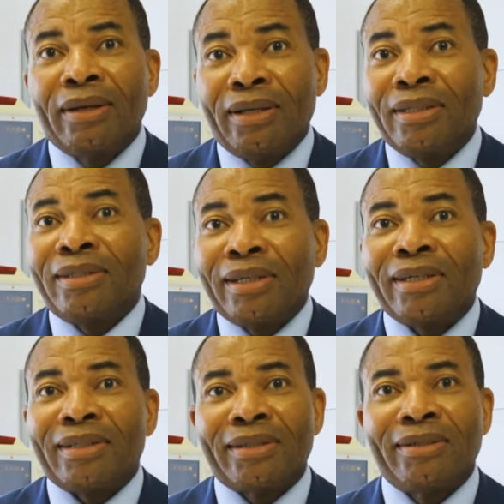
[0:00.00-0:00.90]
and
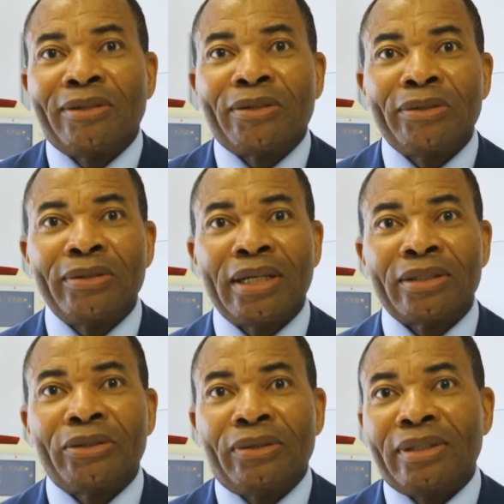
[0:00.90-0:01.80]
indeed, you could
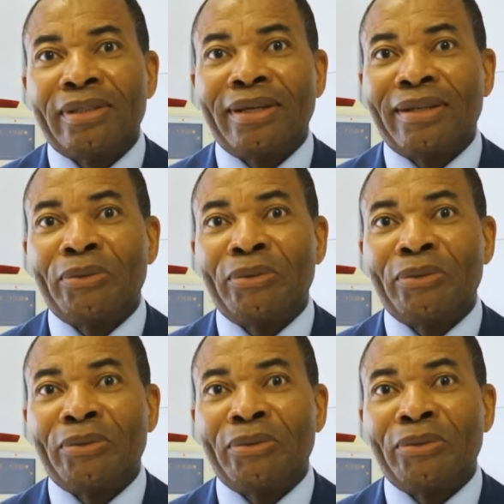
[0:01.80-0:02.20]
actually say the